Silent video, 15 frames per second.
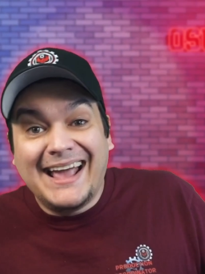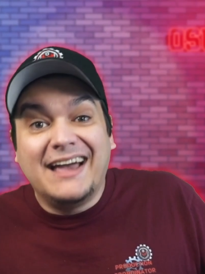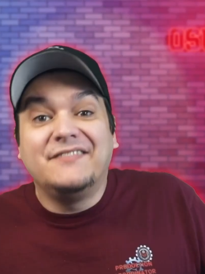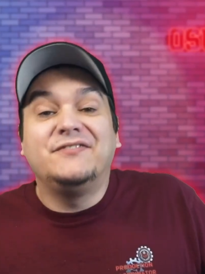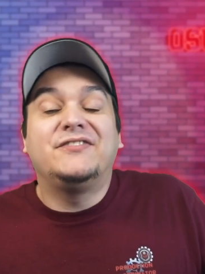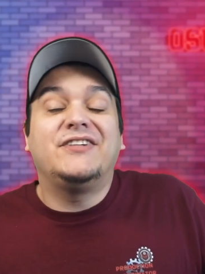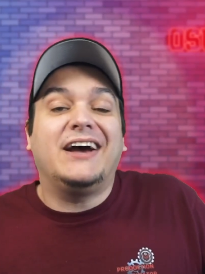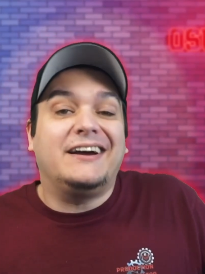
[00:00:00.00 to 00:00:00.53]

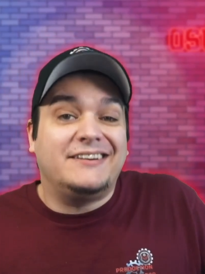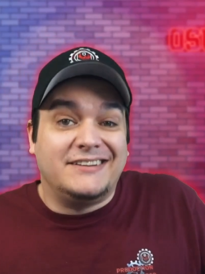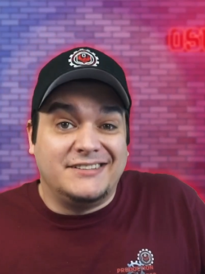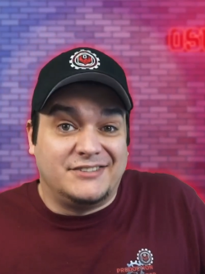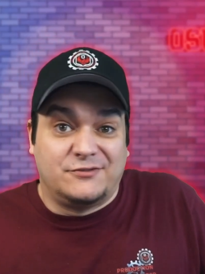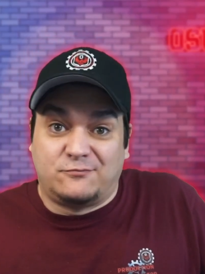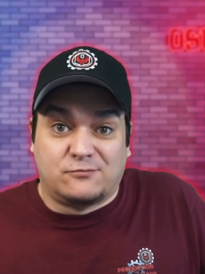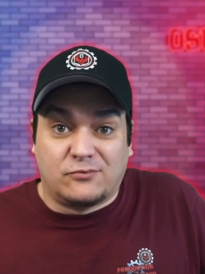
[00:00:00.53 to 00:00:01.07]
And that
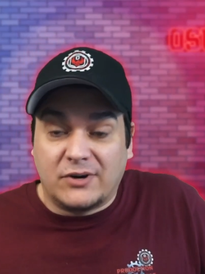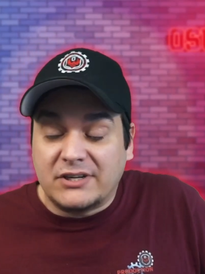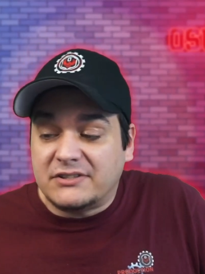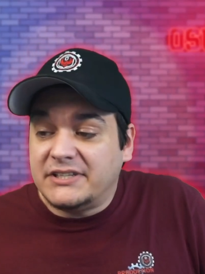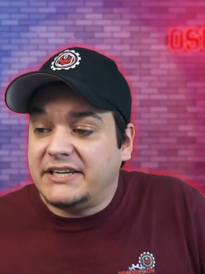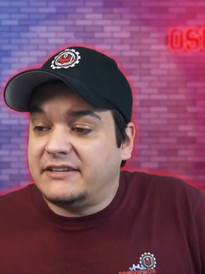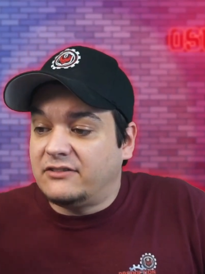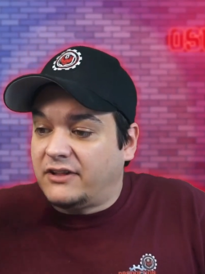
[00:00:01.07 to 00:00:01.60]
is
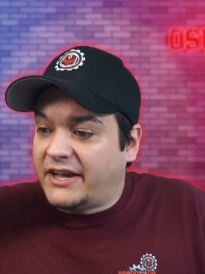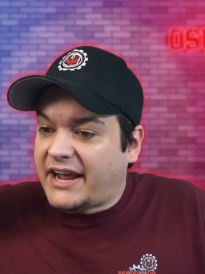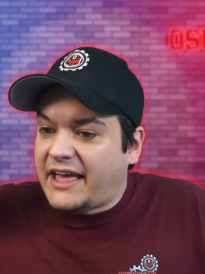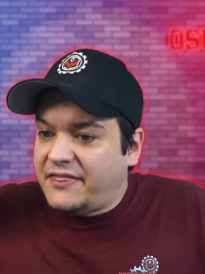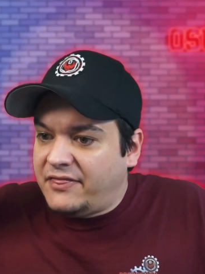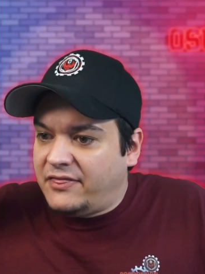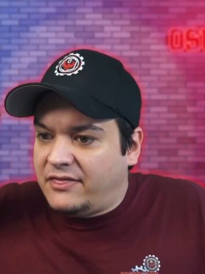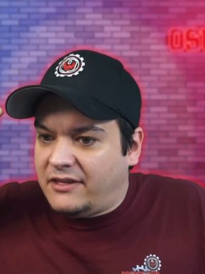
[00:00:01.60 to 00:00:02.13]
really like
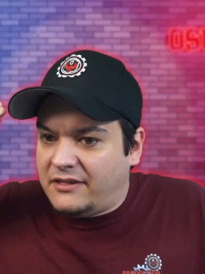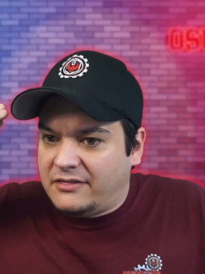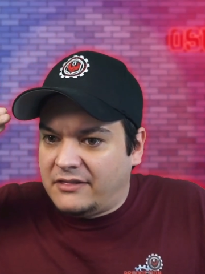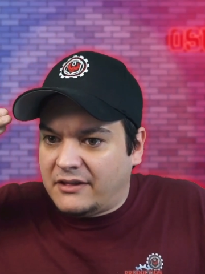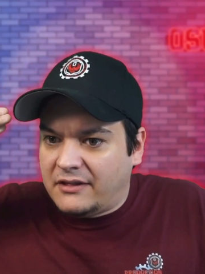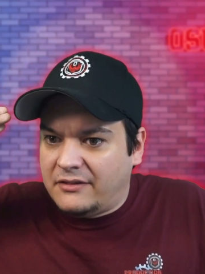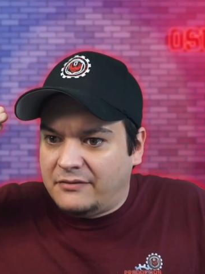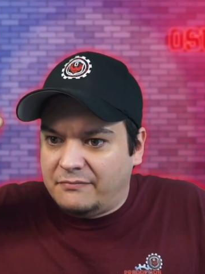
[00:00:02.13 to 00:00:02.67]

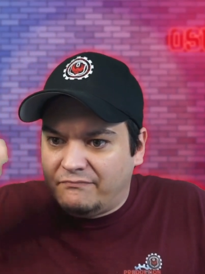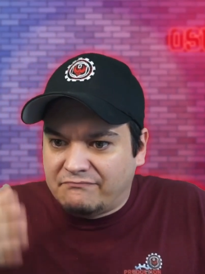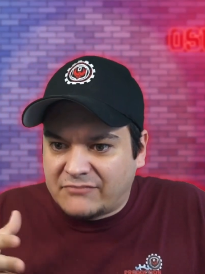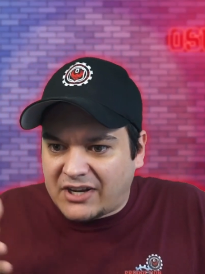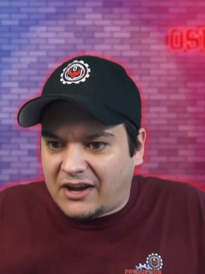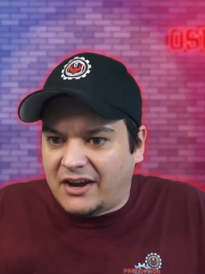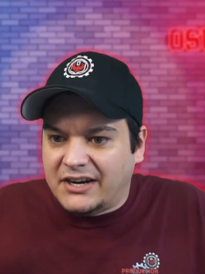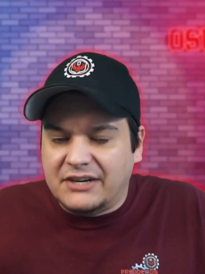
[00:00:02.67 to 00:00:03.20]
the
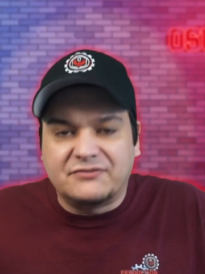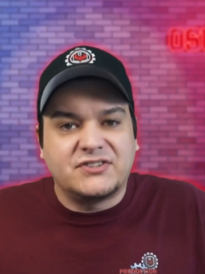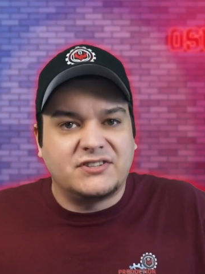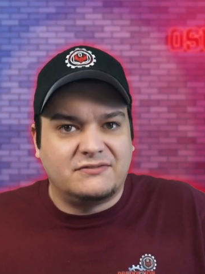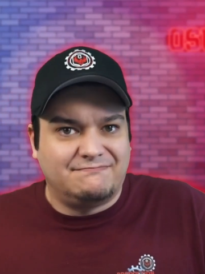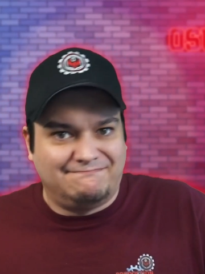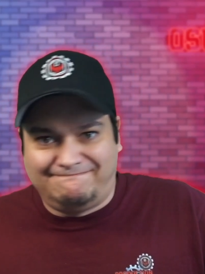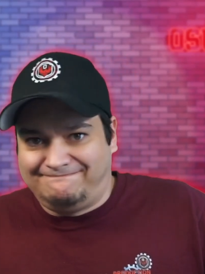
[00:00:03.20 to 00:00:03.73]
kind of
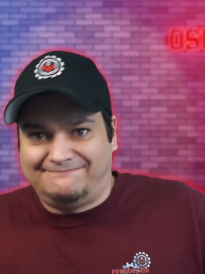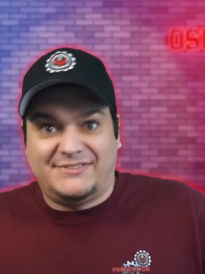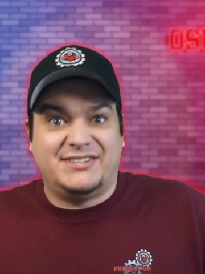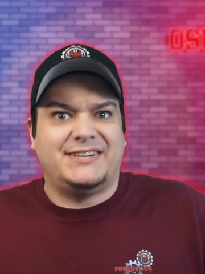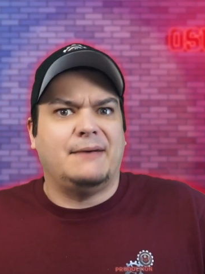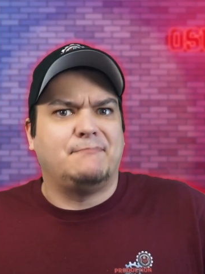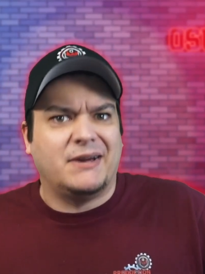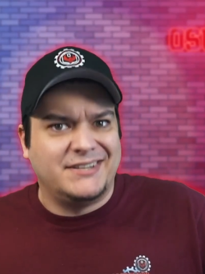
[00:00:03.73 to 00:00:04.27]

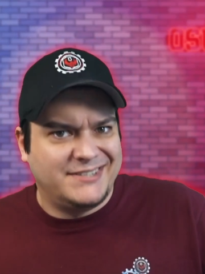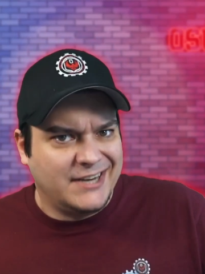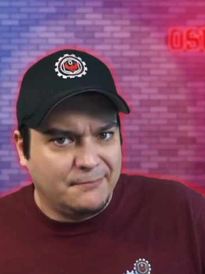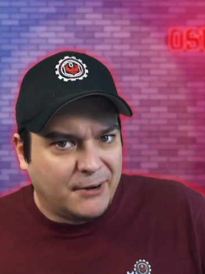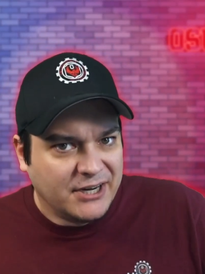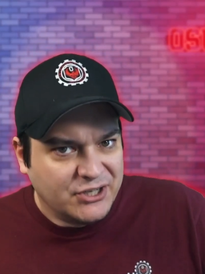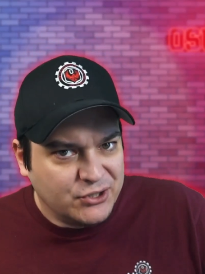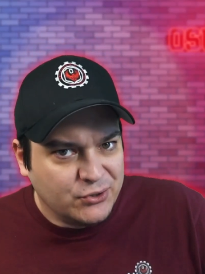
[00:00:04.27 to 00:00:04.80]

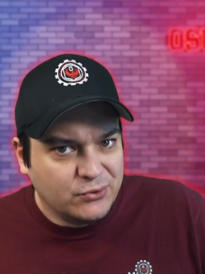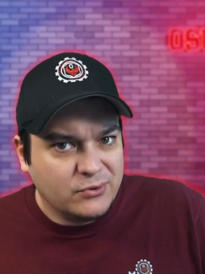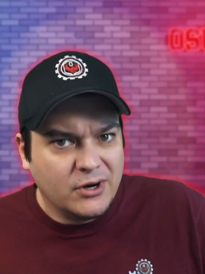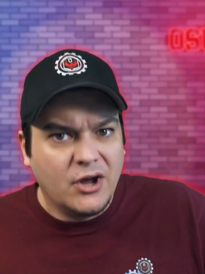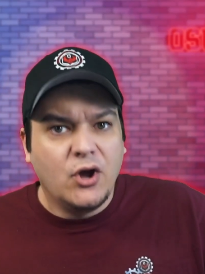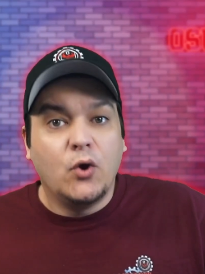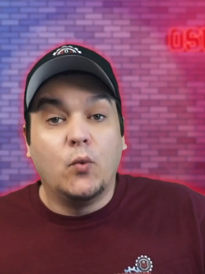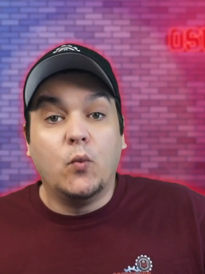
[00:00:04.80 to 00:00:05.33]
step-by-step I do
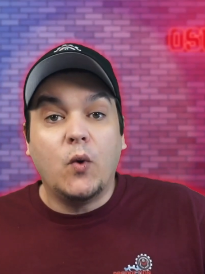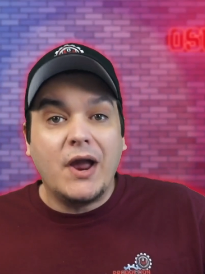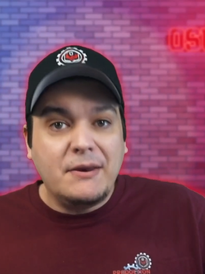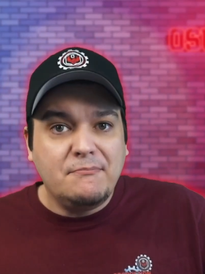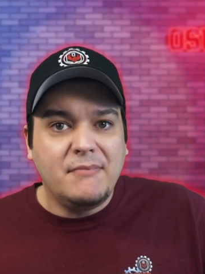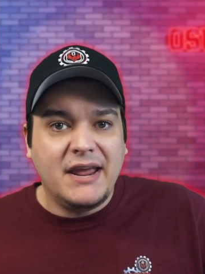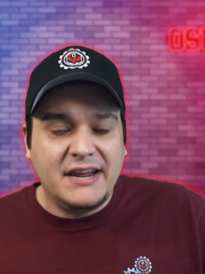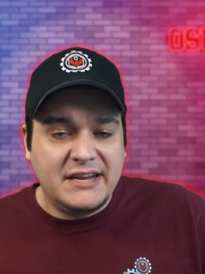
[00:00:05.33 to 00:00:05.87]

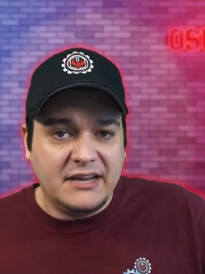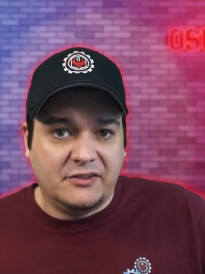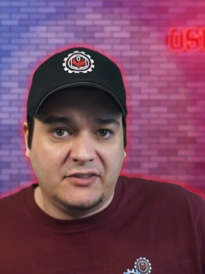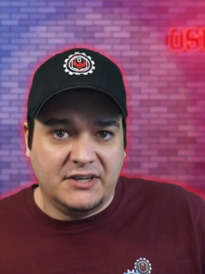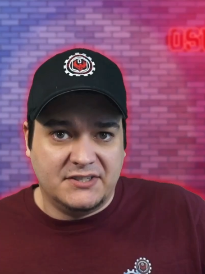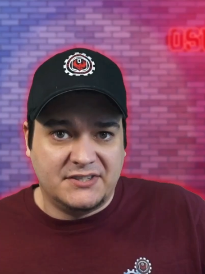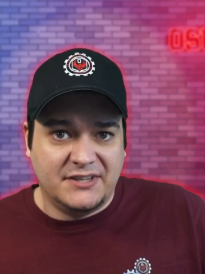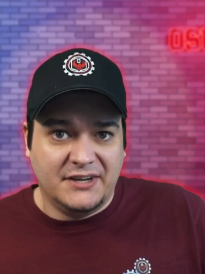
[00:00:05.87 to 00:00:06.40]
when making
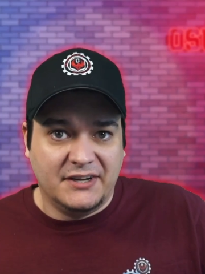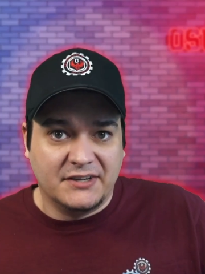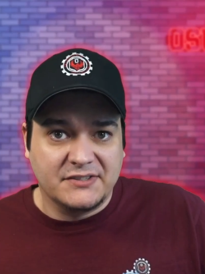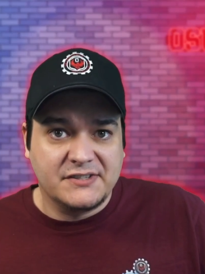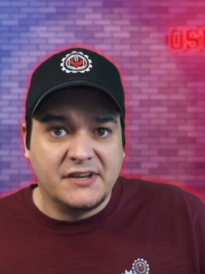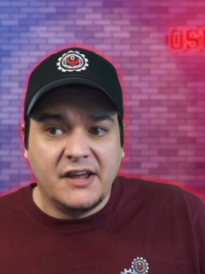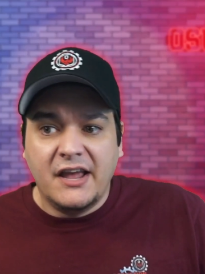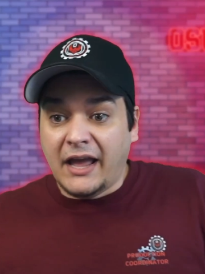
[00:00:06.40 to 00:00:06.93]
these
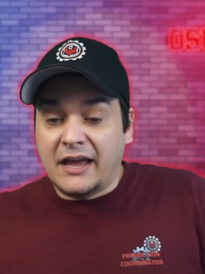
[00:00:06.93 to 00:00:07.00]
things.